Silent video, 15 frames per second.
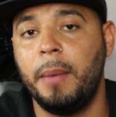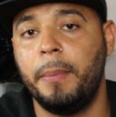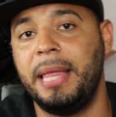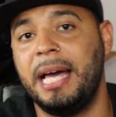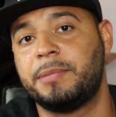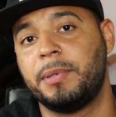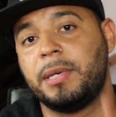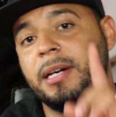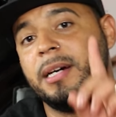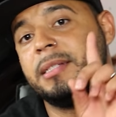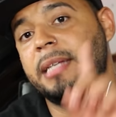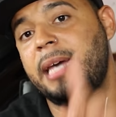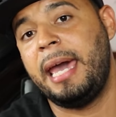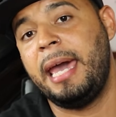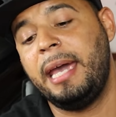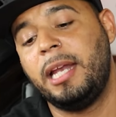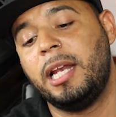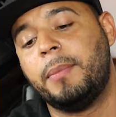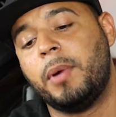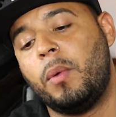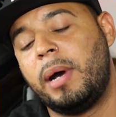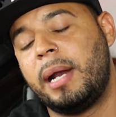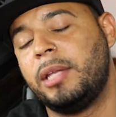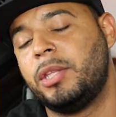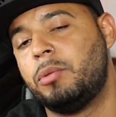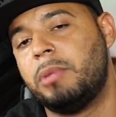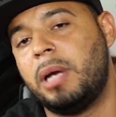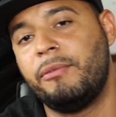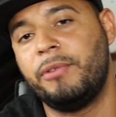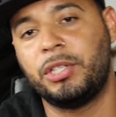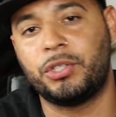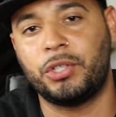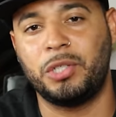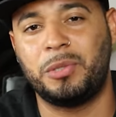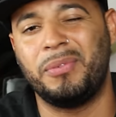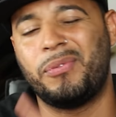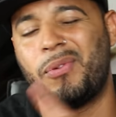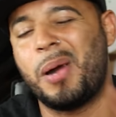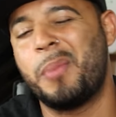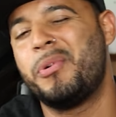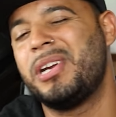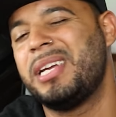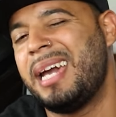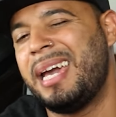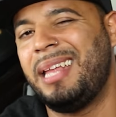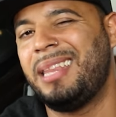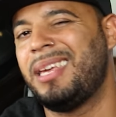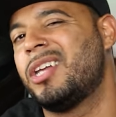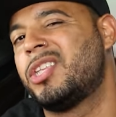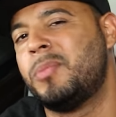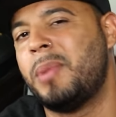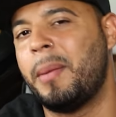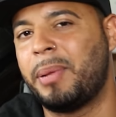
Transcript: But that's because A, number one, I do my research before I bring anything onto my